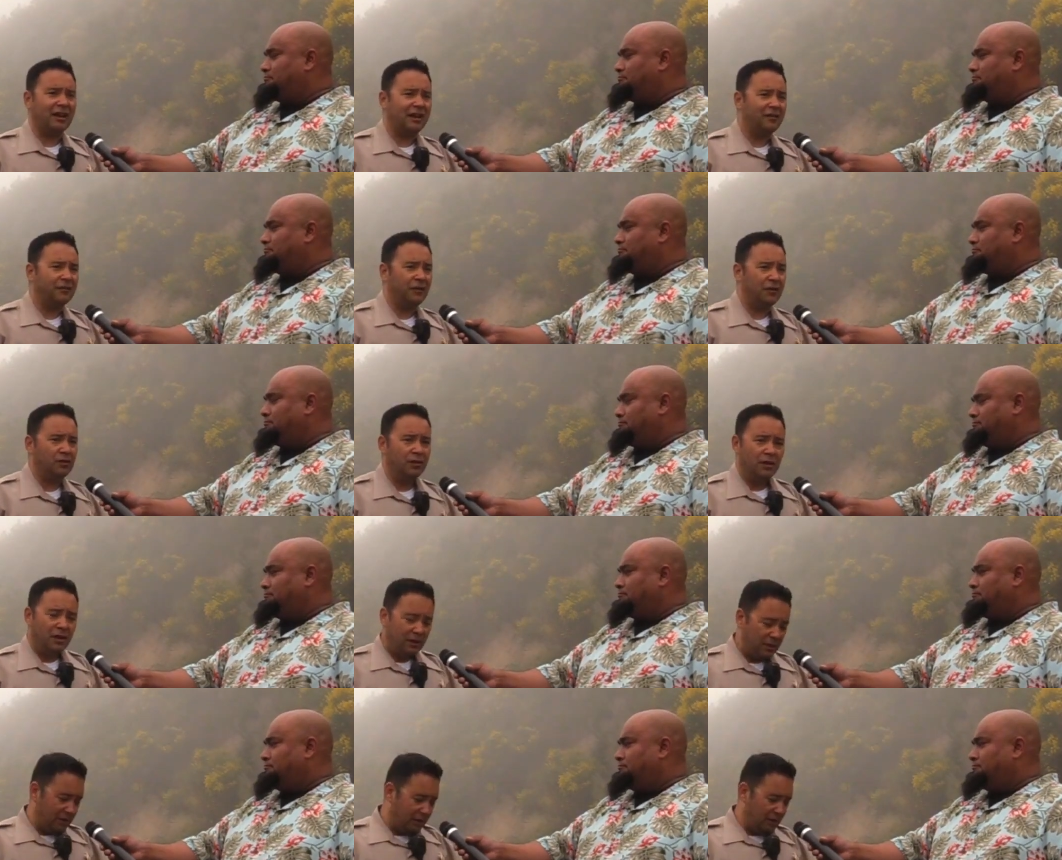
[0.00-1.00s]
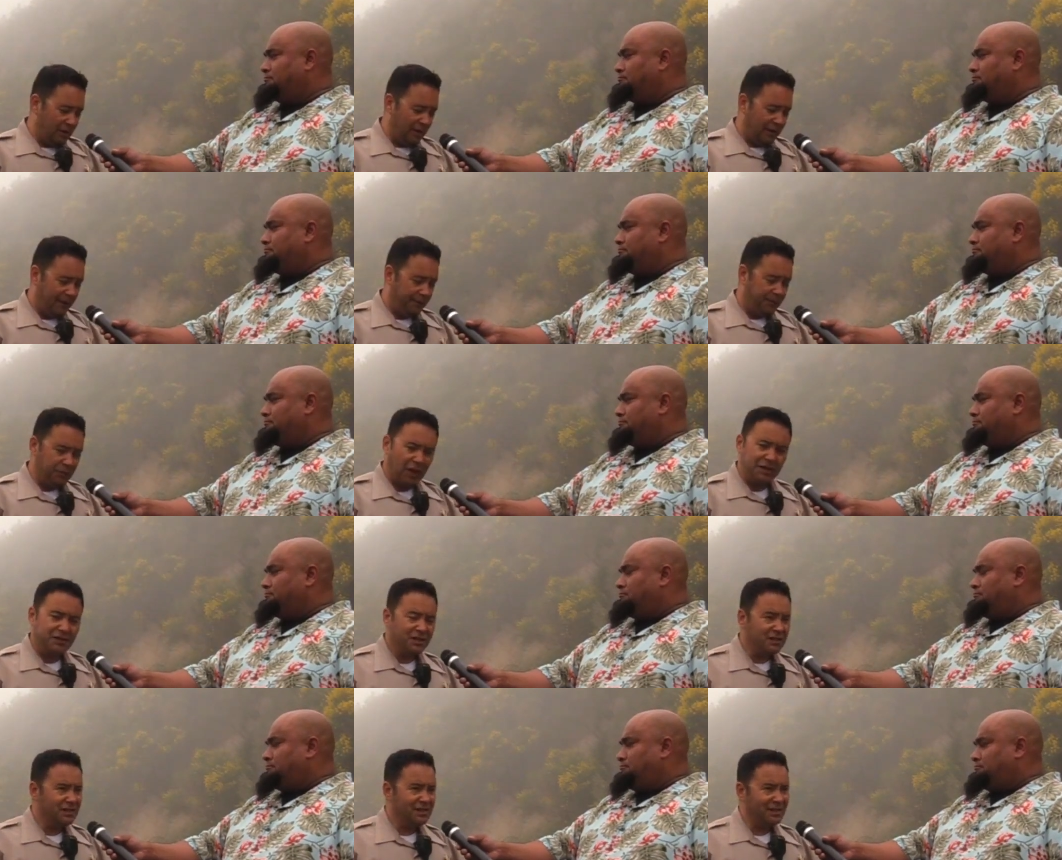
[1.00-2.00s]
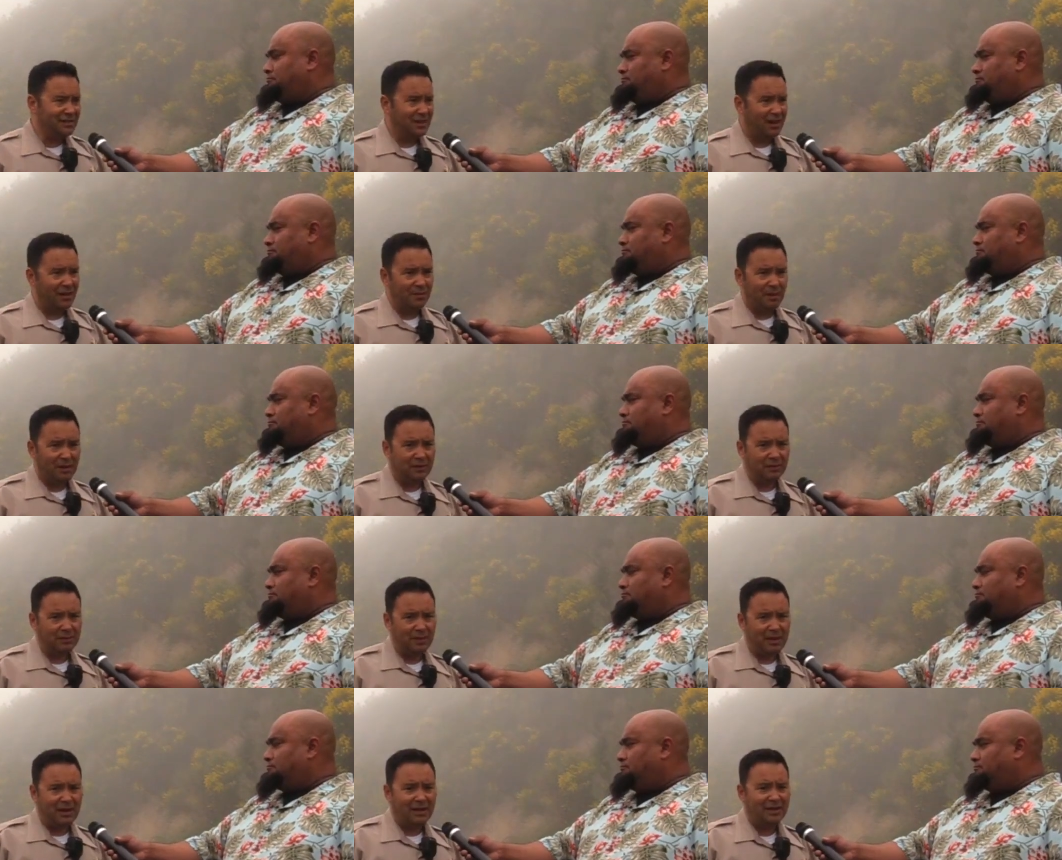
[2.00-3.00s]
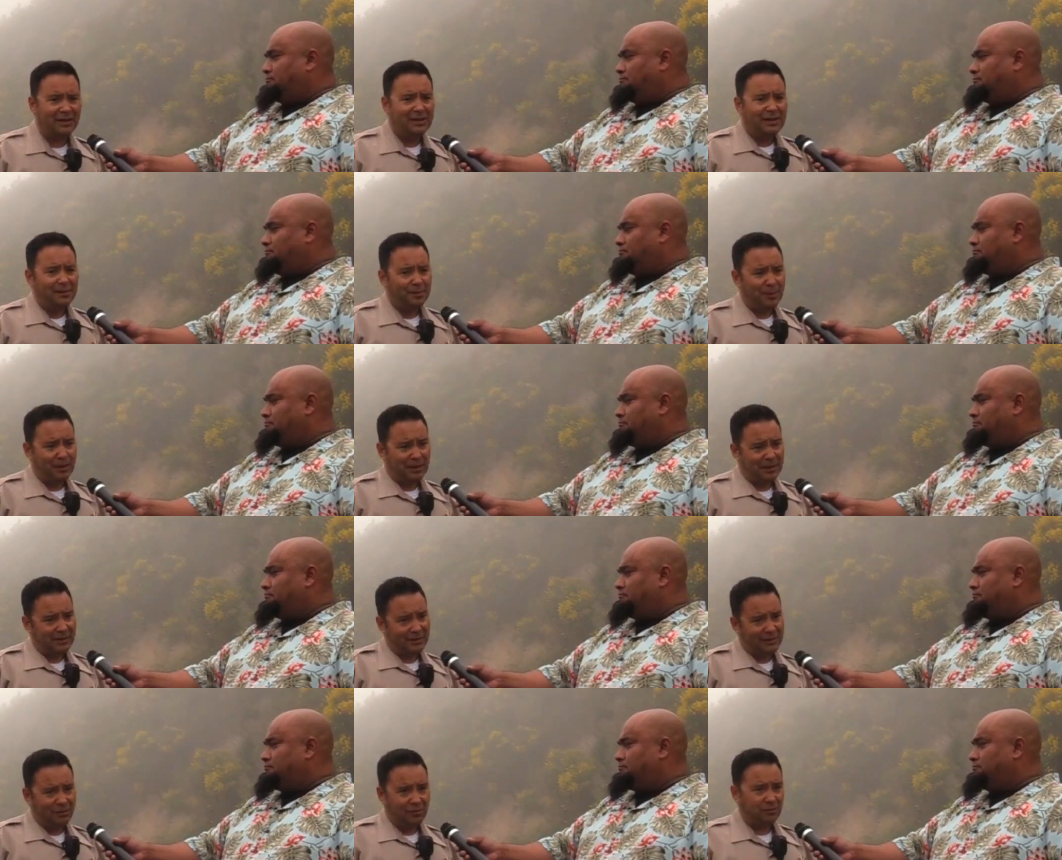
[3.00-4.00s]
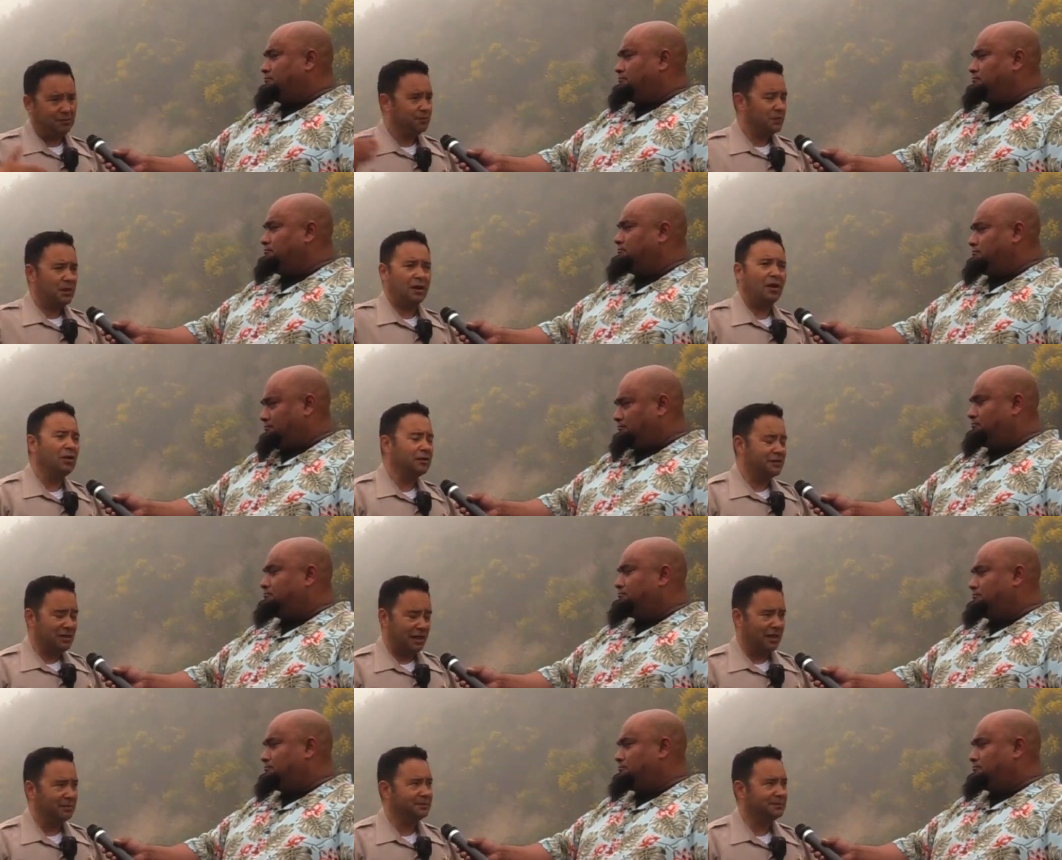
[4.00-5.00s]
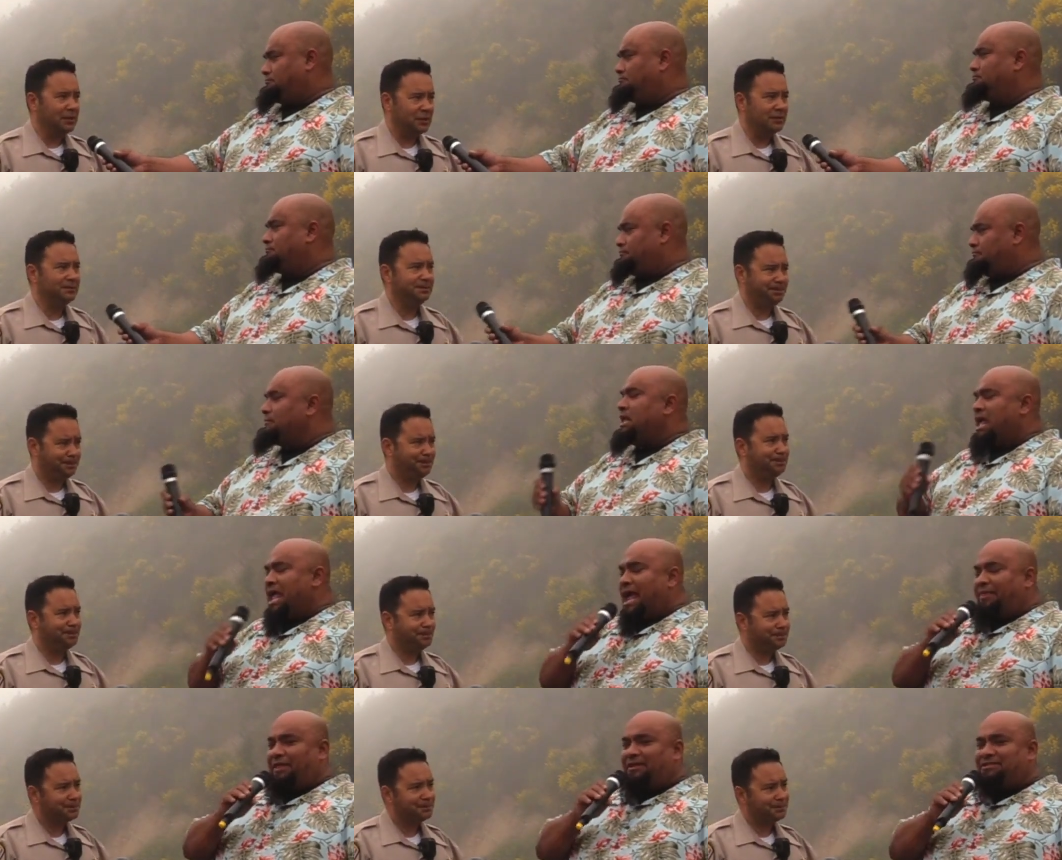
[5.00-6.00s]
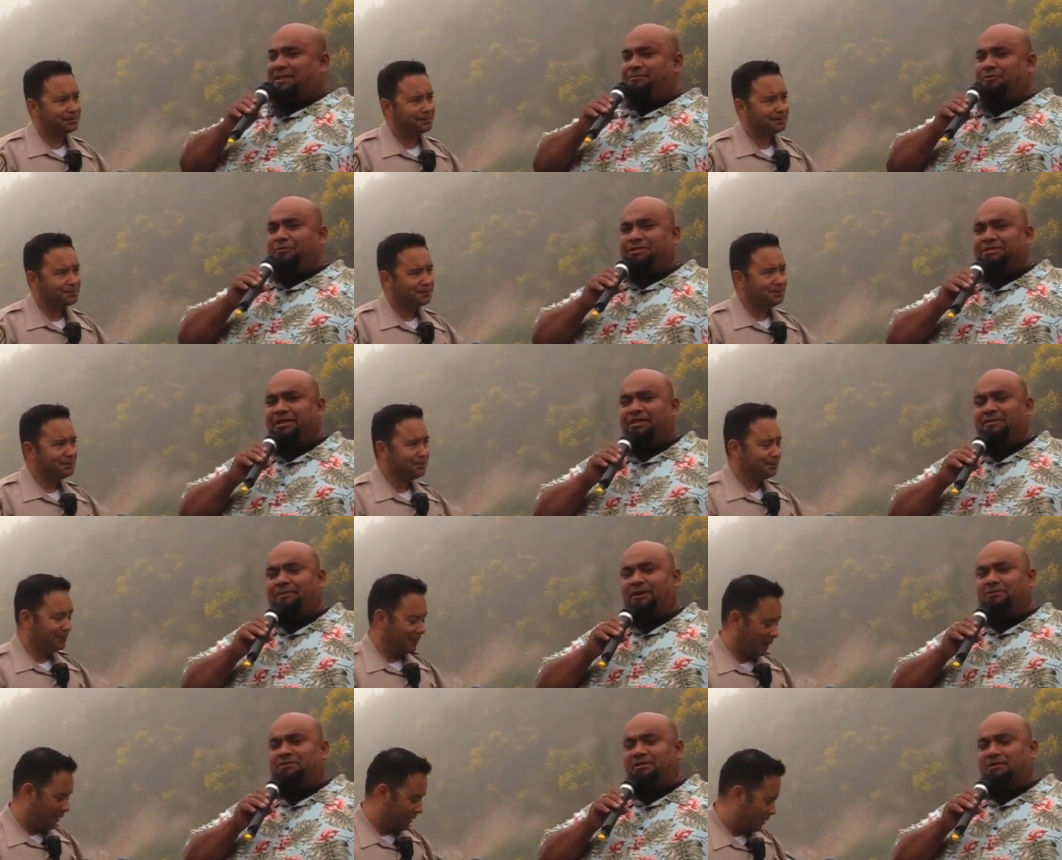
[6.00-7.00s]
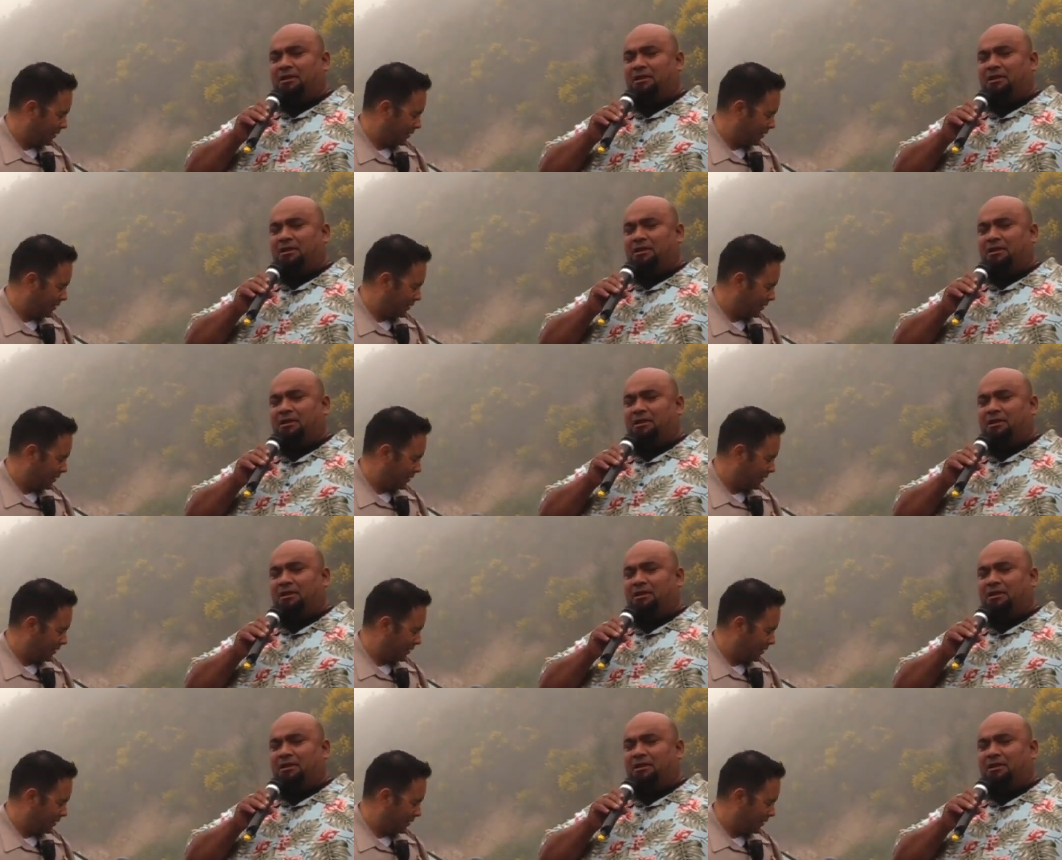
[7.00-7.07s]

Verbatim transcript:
Speaker 1: careful. The um, not just the entire month of May, but you know, all the time. You know.
Speaker 2: And that's something we see on the mountain a